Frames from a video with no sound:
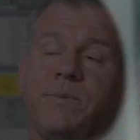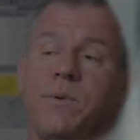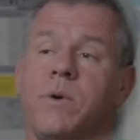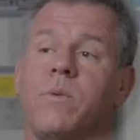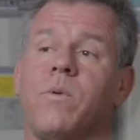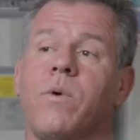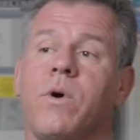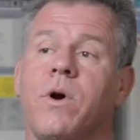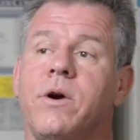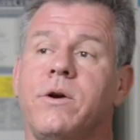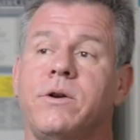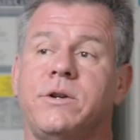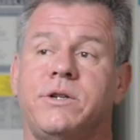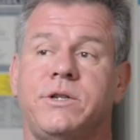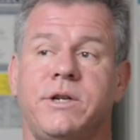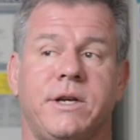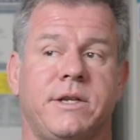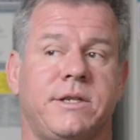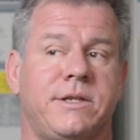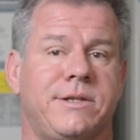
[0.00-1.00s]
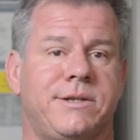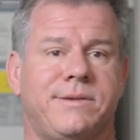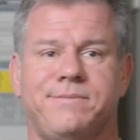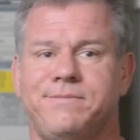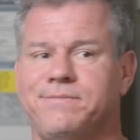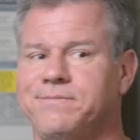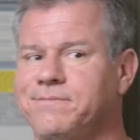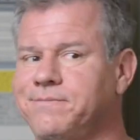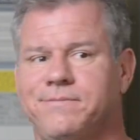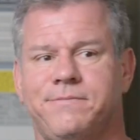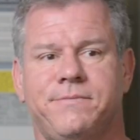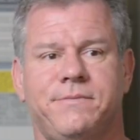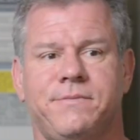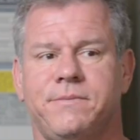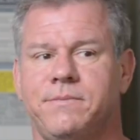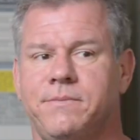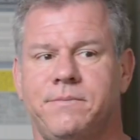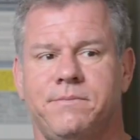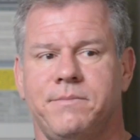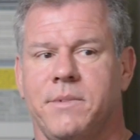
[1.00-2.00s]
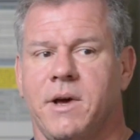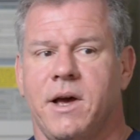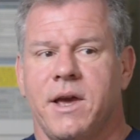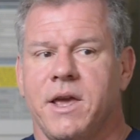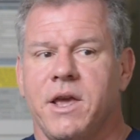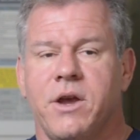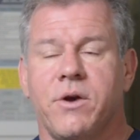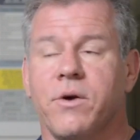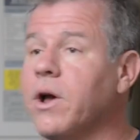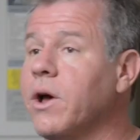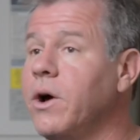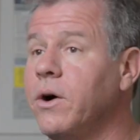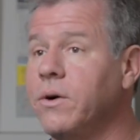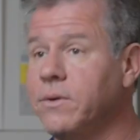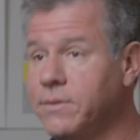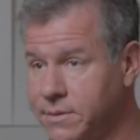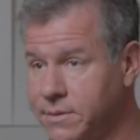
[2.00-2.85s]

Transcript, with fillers: we were just a year ago.